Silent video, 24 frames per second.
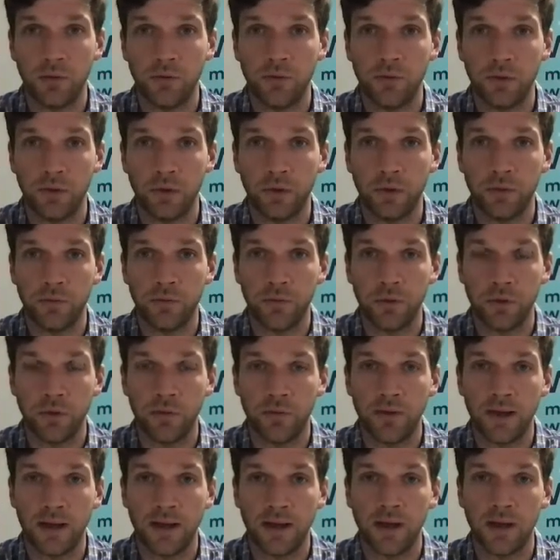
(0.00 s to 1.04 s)

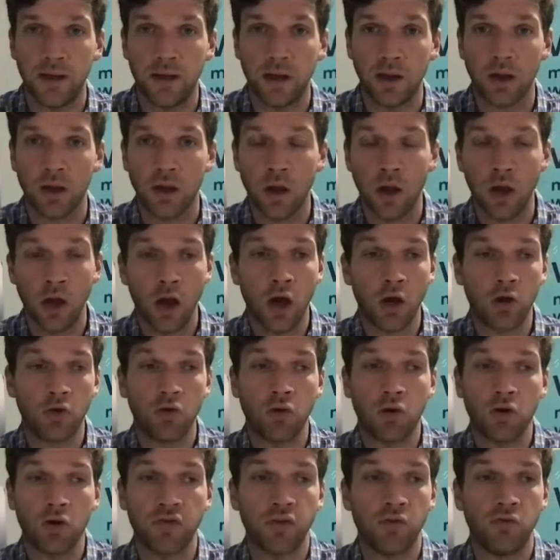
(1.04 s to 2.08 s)
of lending
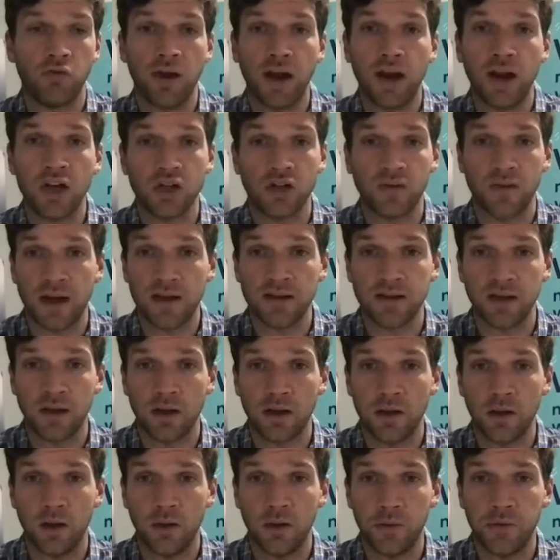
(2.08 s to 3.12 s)
across a range of asset
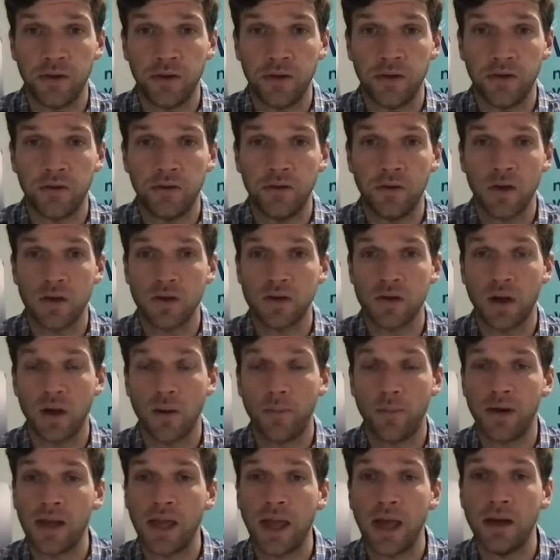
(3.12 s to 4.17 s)
classes. So, I
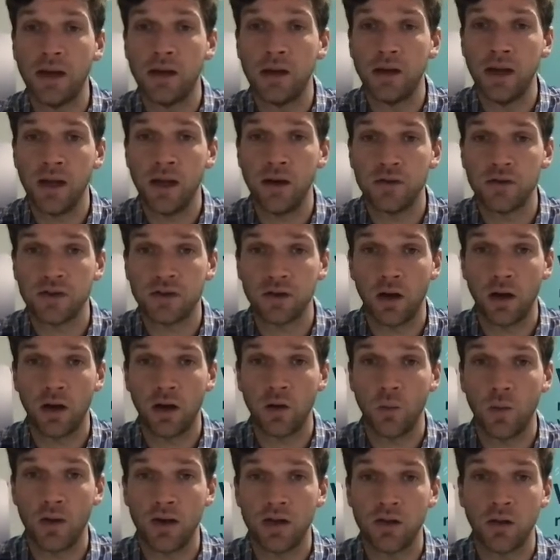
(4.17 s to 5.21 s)
mean, again, here at
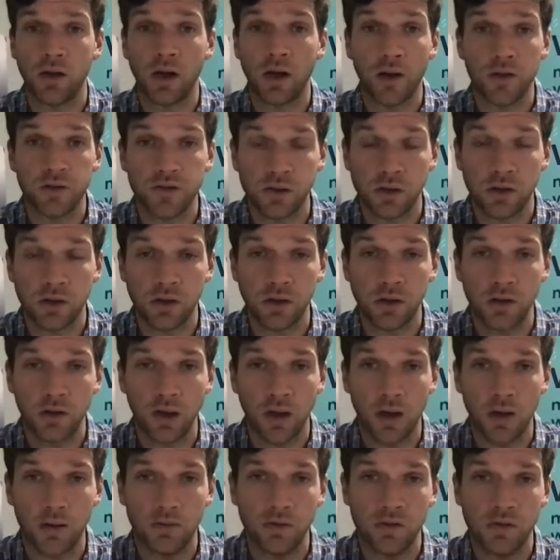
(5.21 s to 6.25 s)
Starling, we're doing unsecured
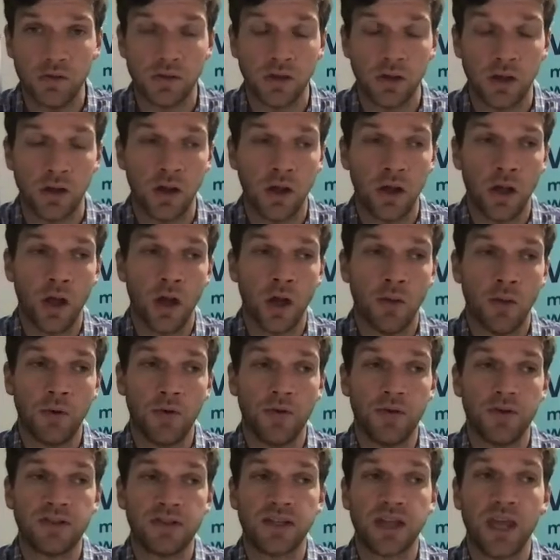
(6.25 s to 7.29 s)
loans,
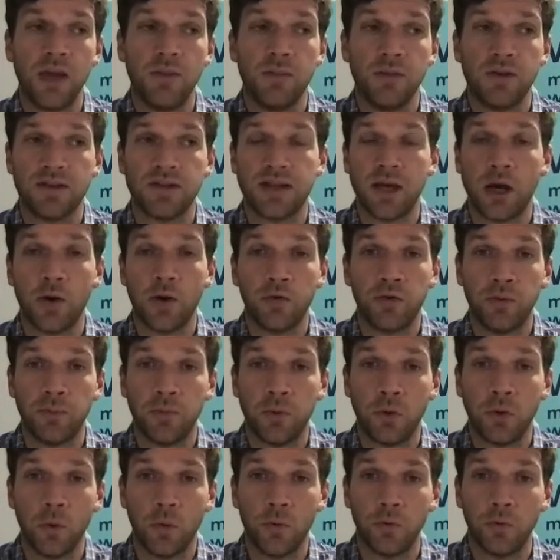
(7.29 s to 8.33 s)
but the scheme itself
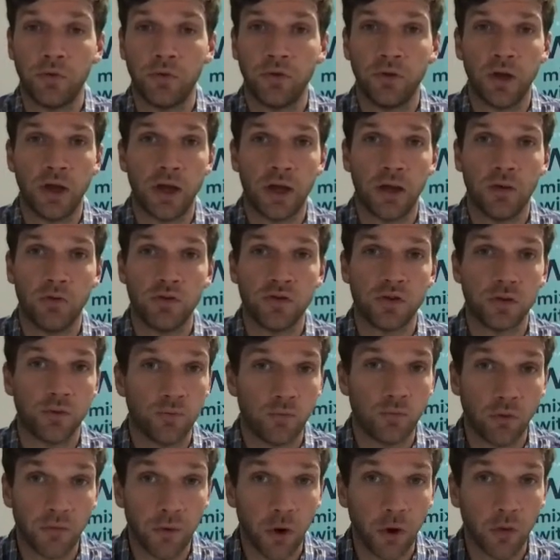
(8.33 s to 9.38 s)
supports
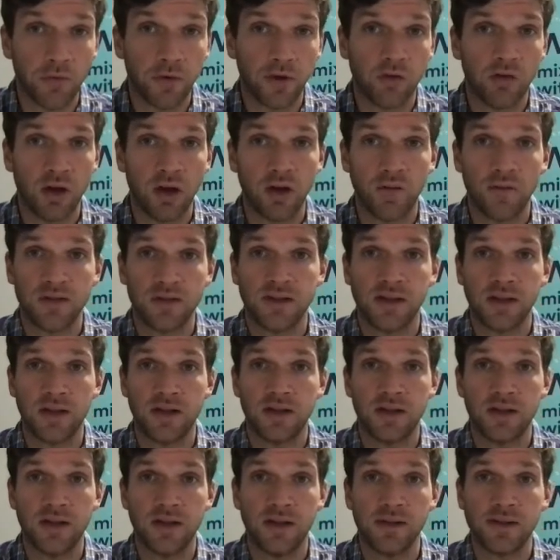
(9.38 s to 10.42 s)
revolving credit
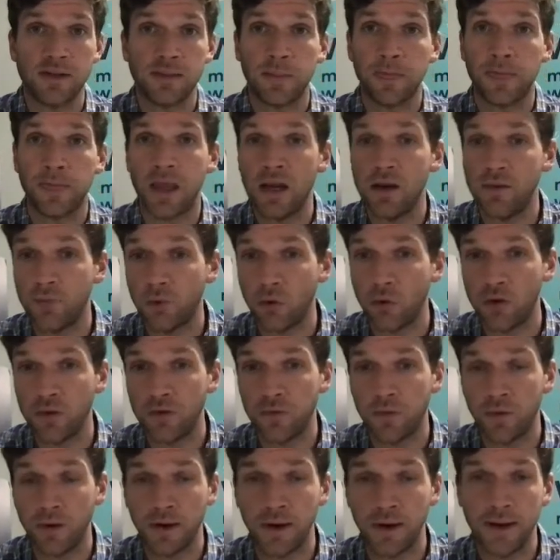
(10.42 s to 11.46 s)
facilities, invoice
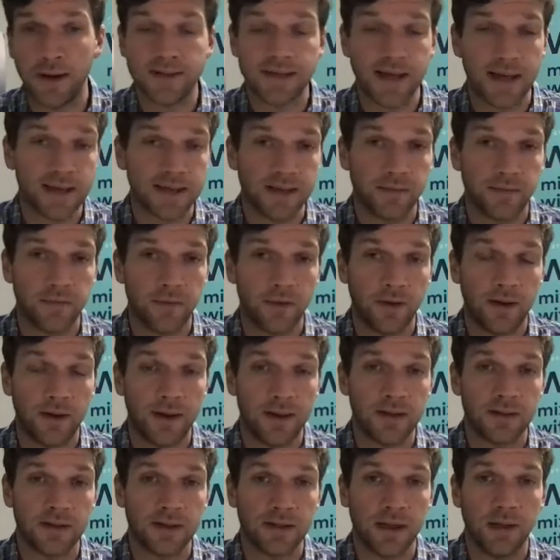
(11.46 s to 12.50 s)
finance, asset
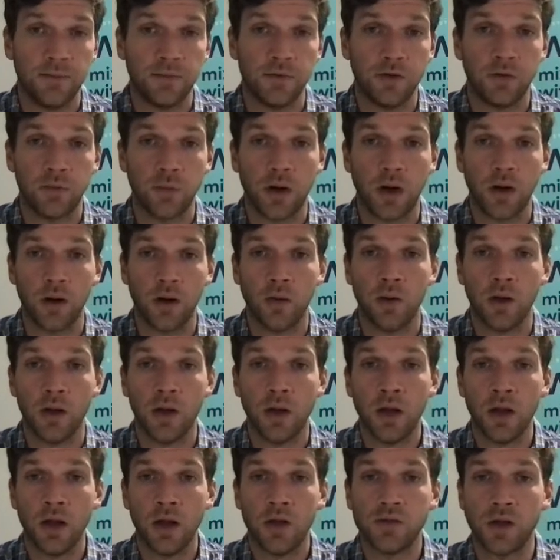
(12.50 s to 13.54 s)
finance schemes as well.
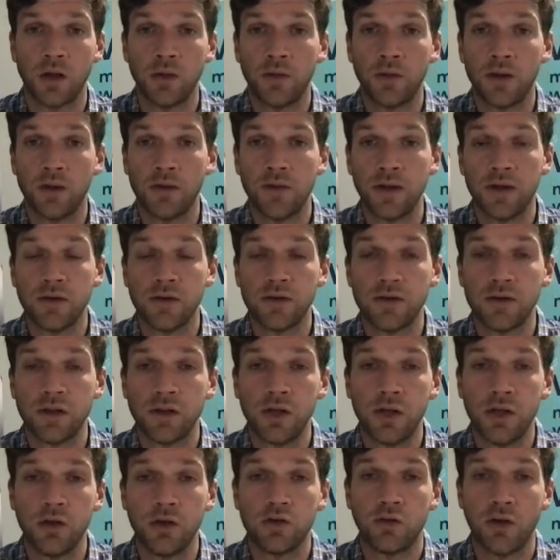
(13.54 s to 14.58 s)
So there is a
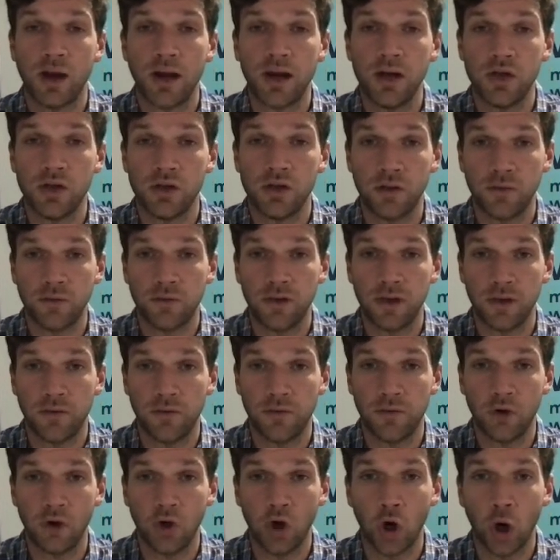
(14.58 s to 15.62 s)
huge range of
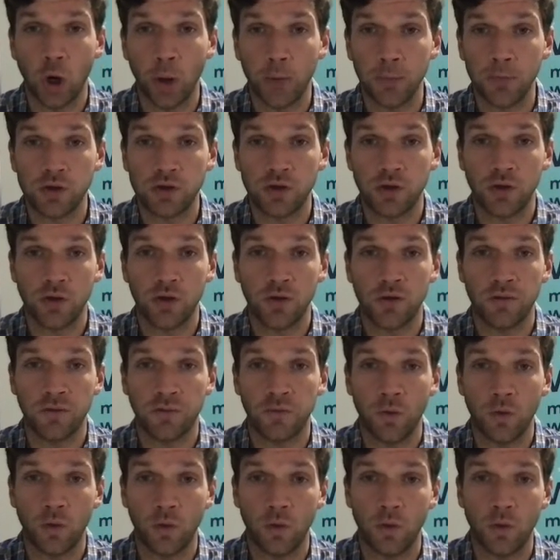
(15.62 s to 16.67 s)
different options
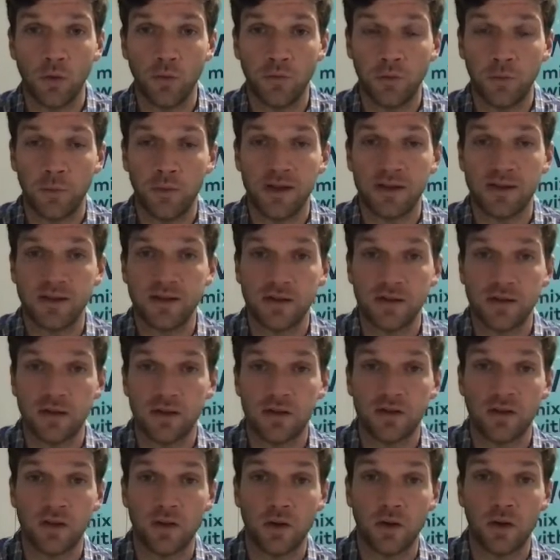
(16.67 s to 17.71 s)
for
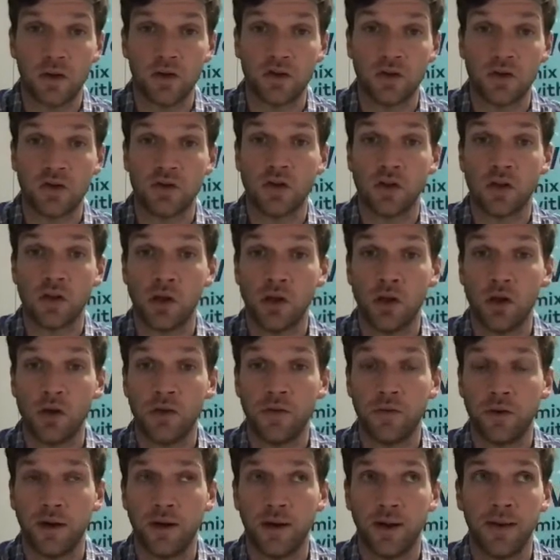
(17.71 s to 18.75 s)
businesses to secure
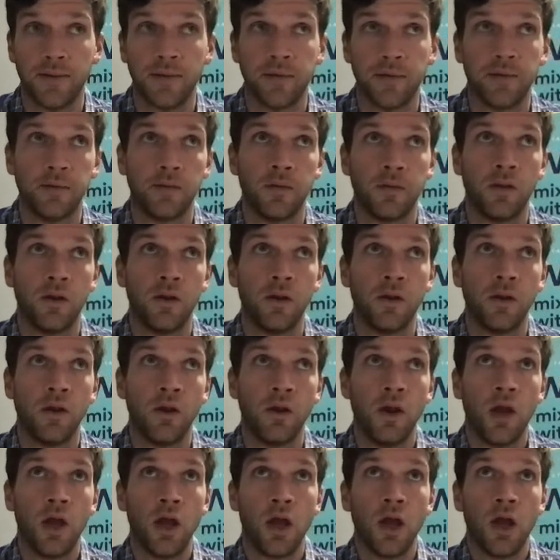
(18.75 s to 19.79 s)
finance.
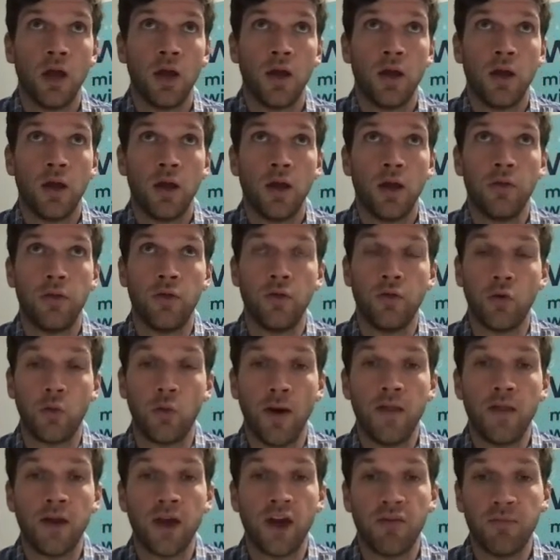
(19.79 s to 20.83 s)
The
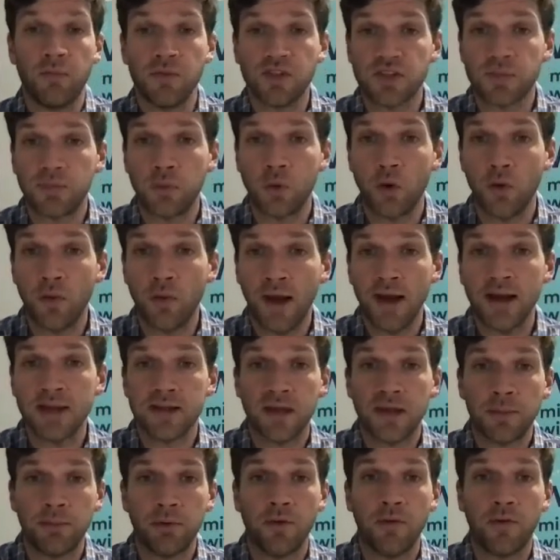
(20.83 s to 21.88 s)
way that government support that is
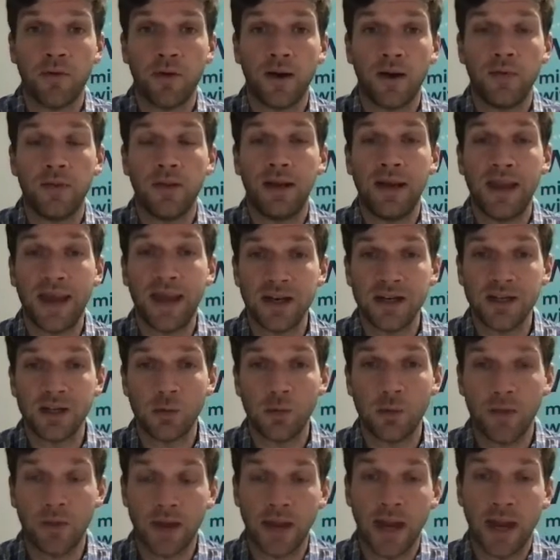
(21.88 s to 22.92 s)
they provide the lender
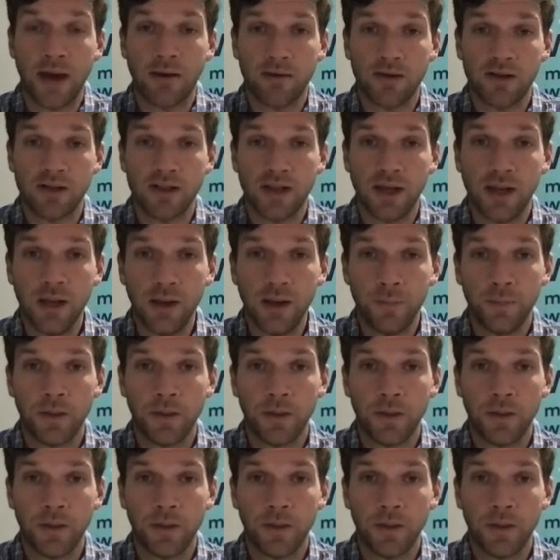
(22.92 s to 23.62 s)
with a guarantee,